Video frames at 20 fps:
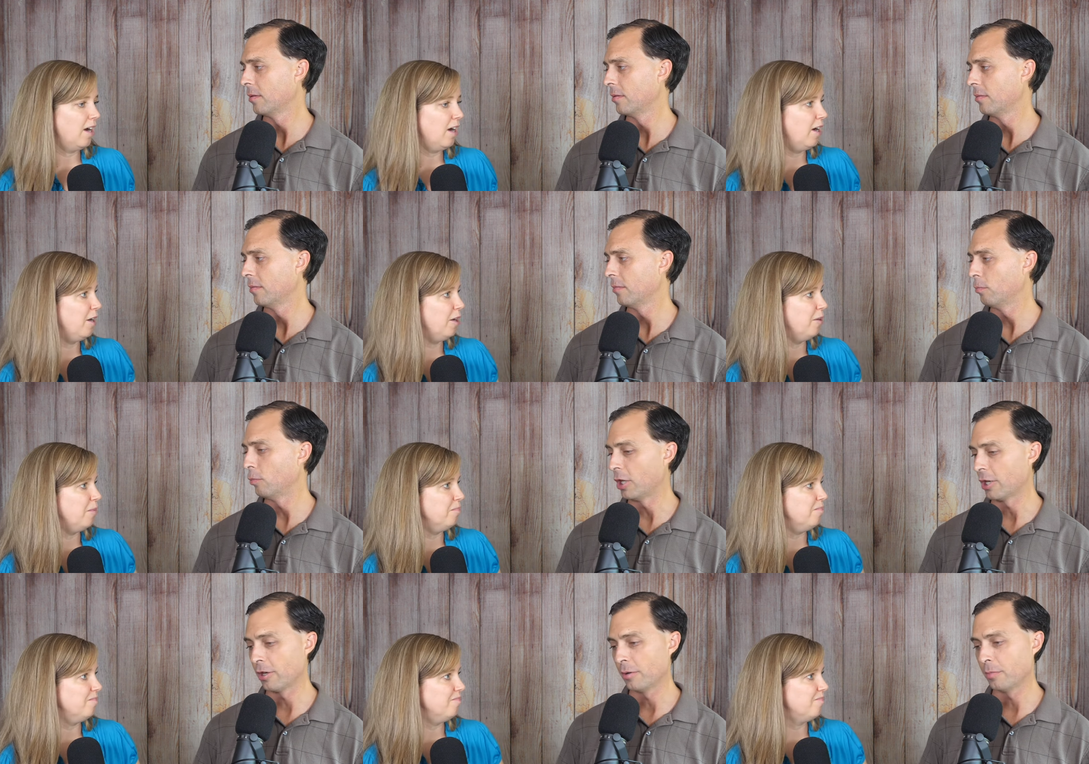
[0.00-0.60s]

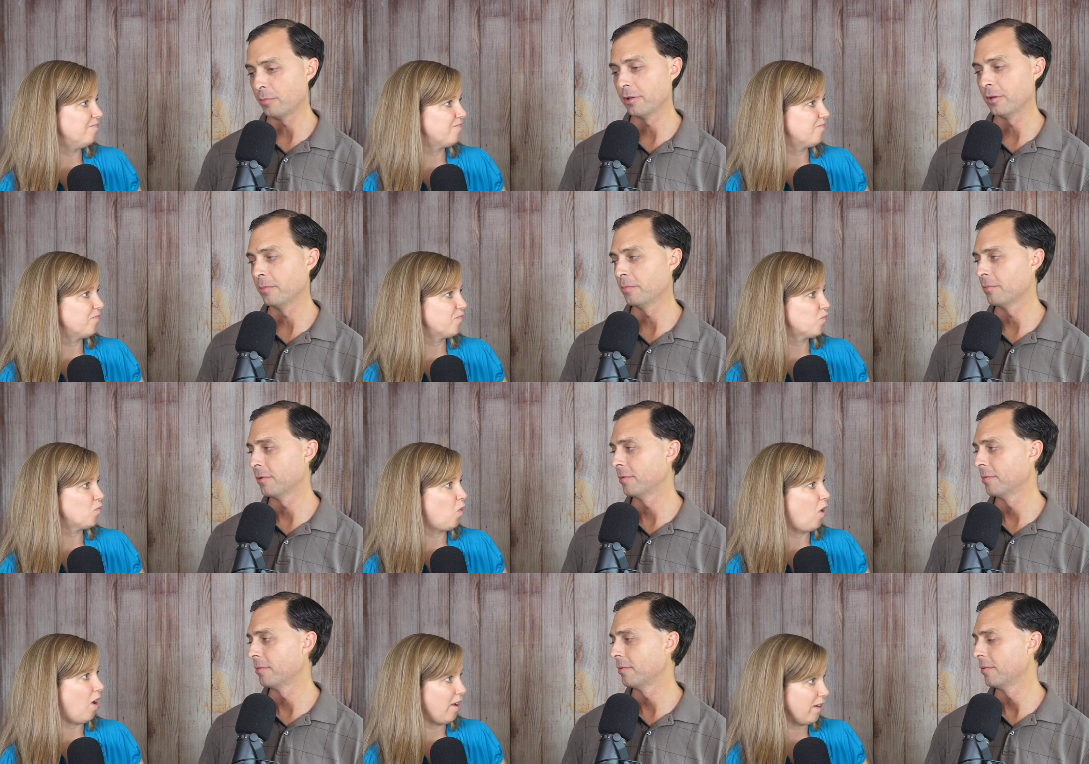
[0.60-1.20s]
Speaker 1: um, water
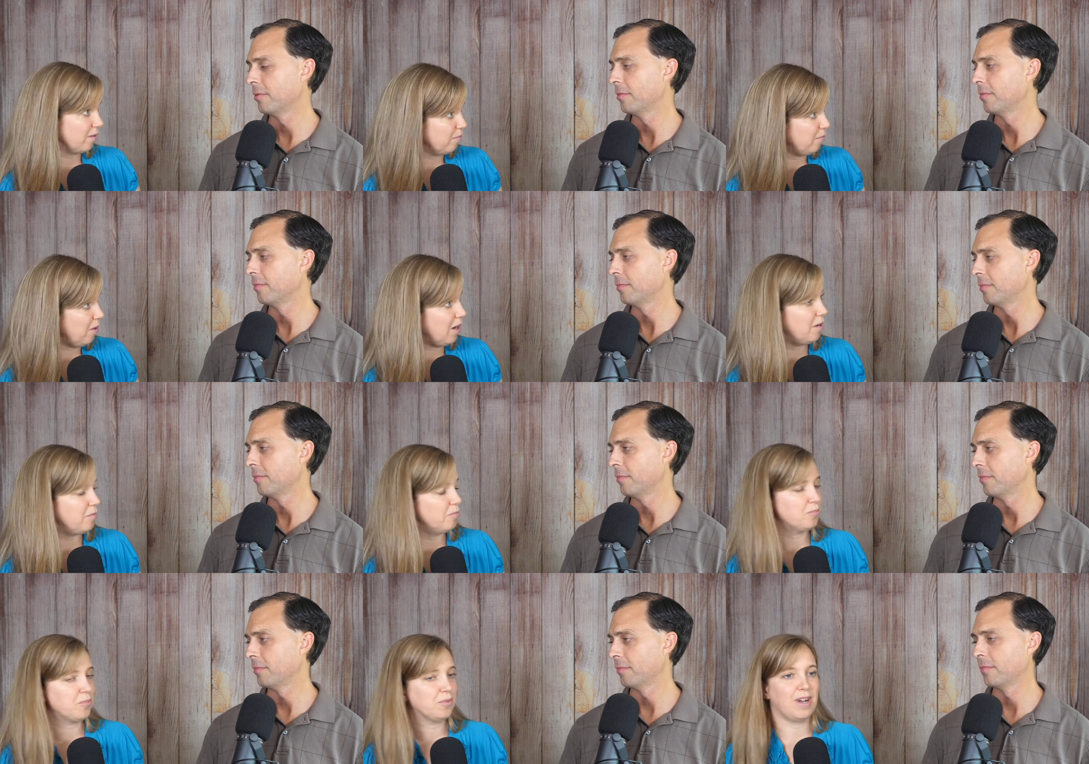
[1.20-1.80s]
pump water
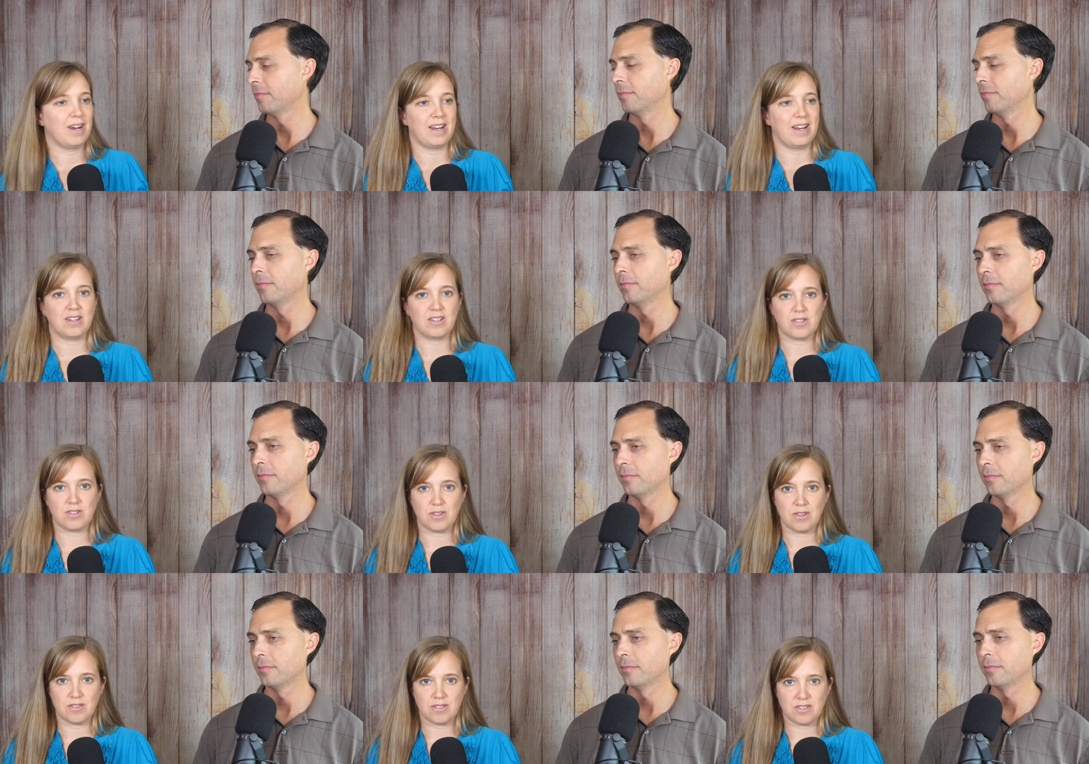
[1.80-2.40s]
pump running
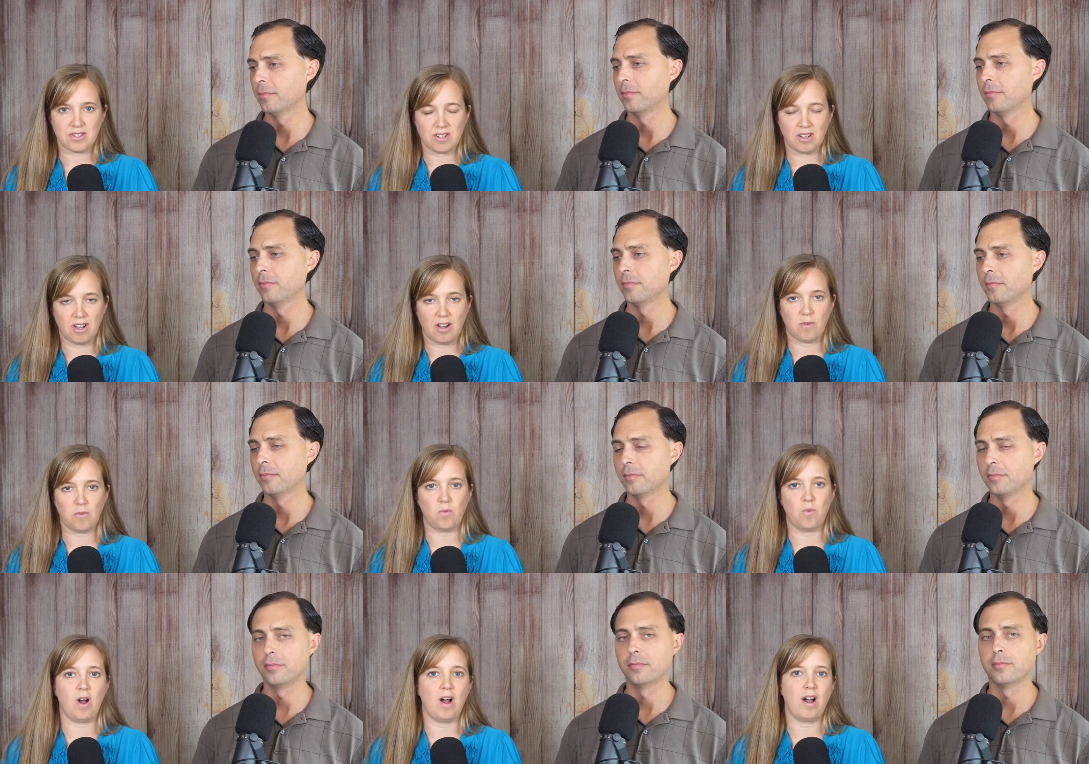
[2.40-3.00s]
so you still
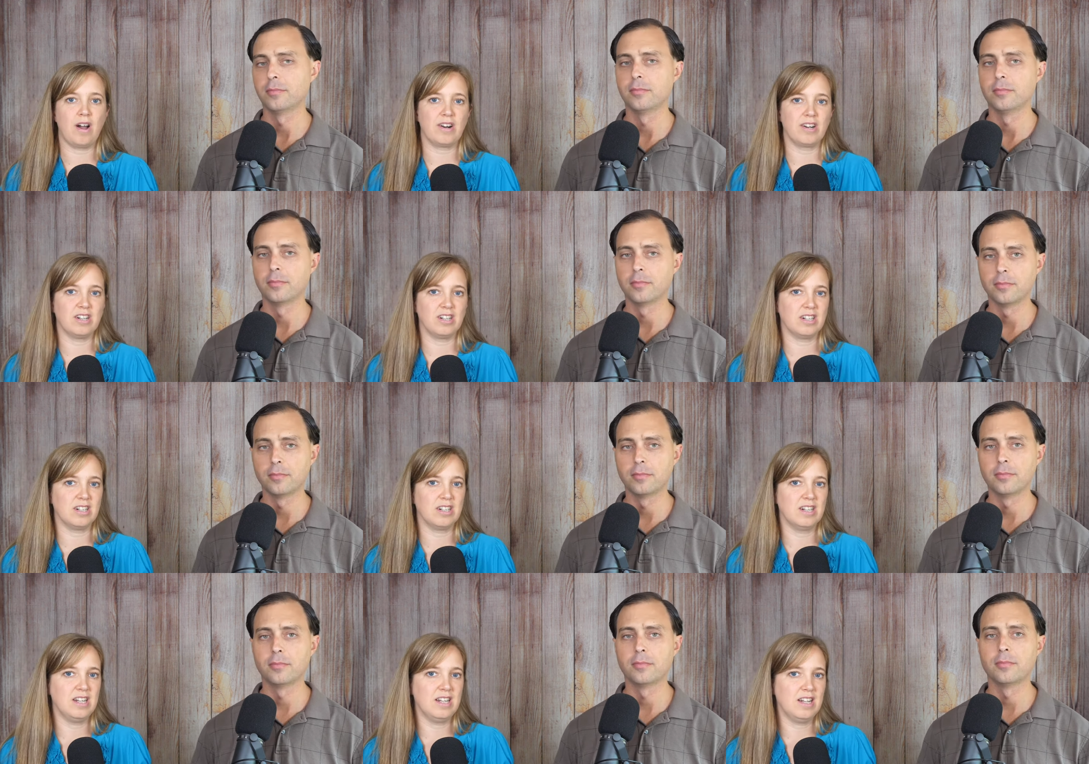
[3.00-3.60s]
have
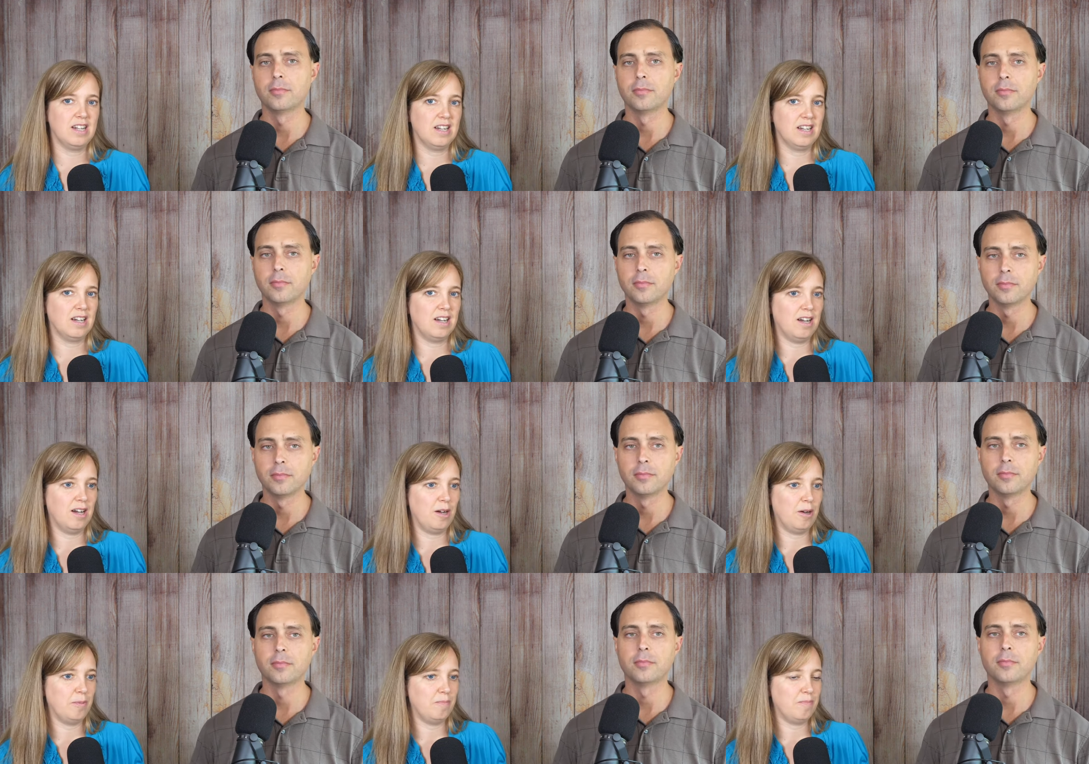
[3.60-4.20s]
water
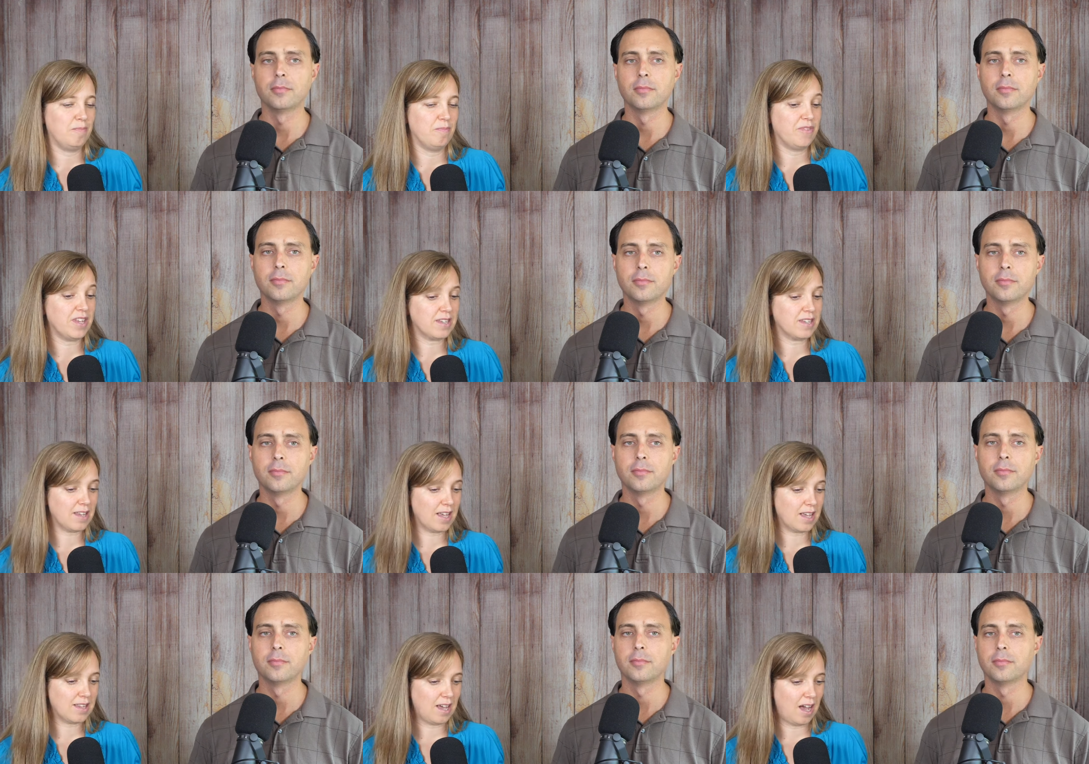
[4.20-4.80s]
um,
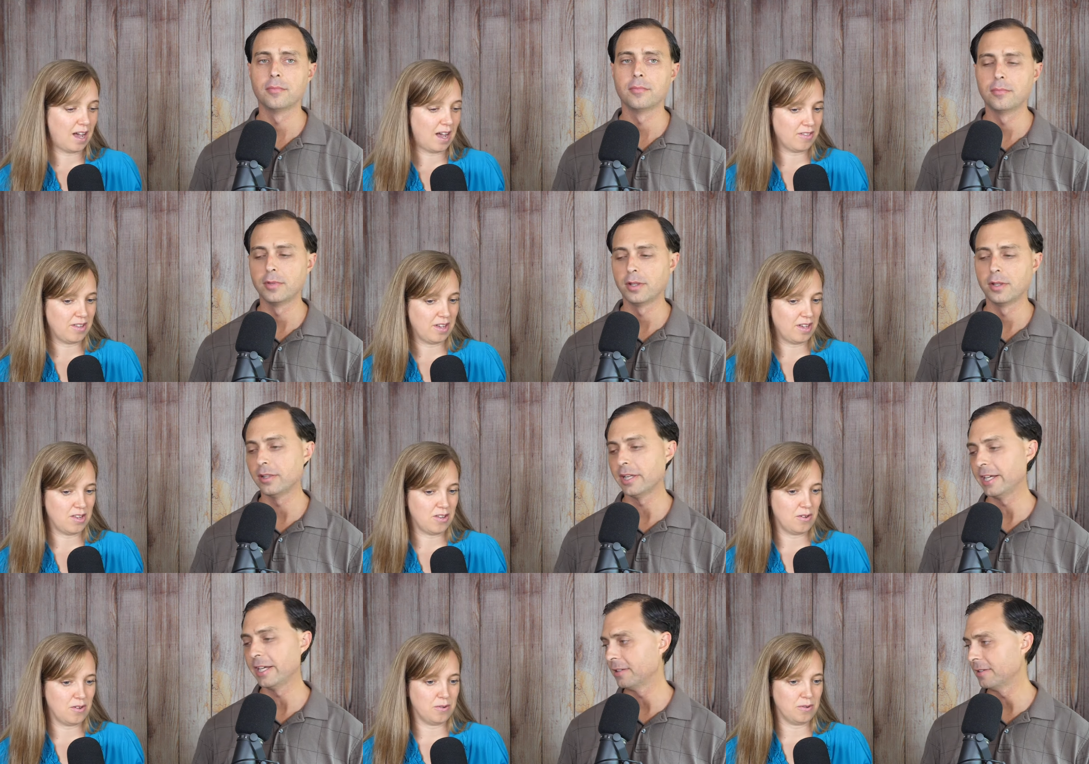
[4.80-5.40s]
things like that
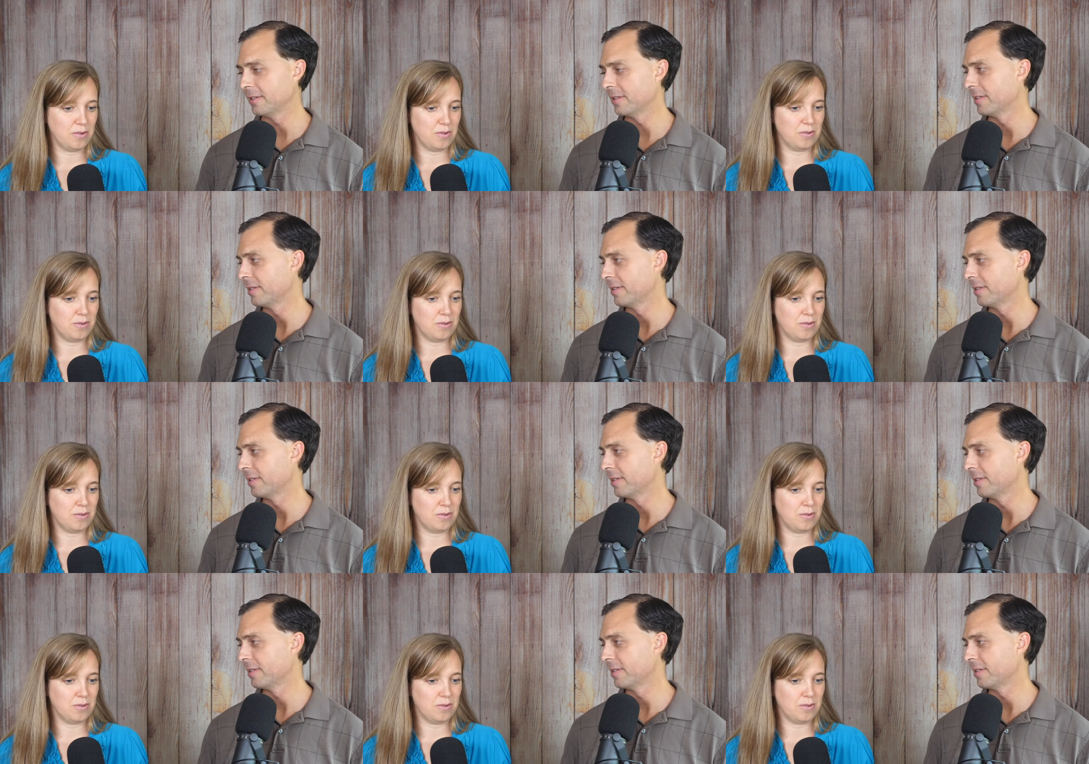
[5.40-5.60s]
that lights.